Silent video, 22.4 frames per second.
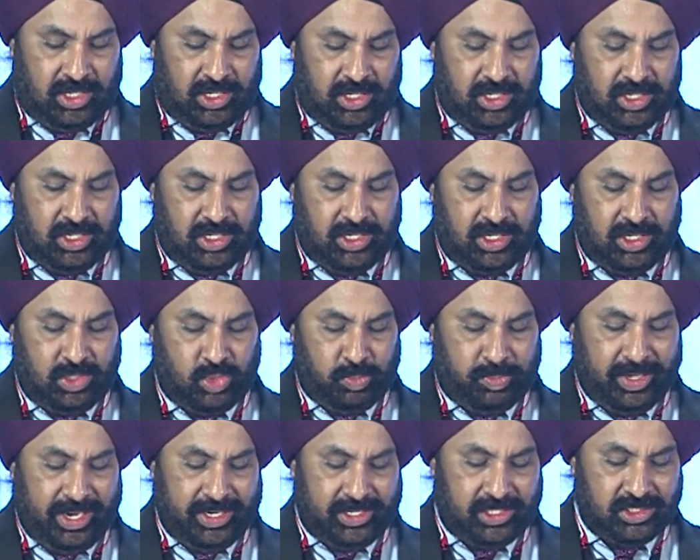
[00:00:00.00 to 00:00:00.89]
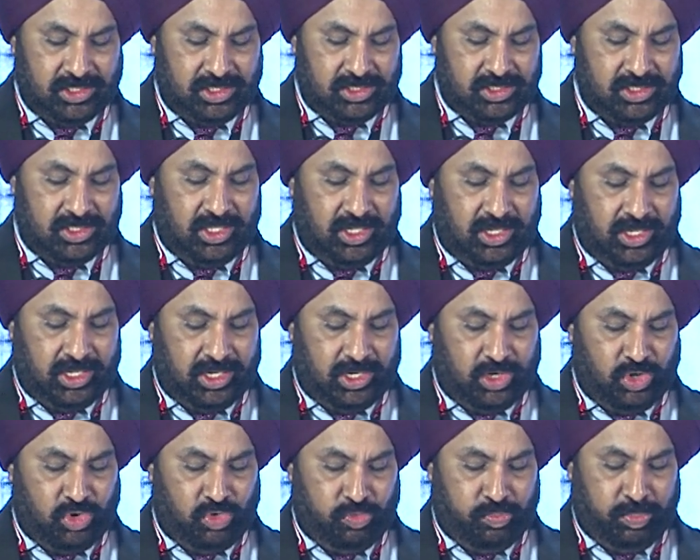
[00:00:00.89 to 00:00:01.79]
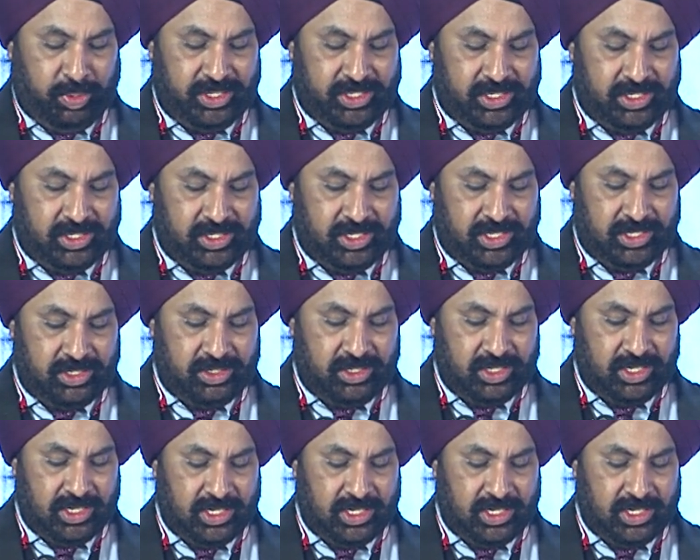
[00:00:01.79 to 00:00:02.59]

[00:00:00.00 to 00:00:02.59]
who practices in the area of patent and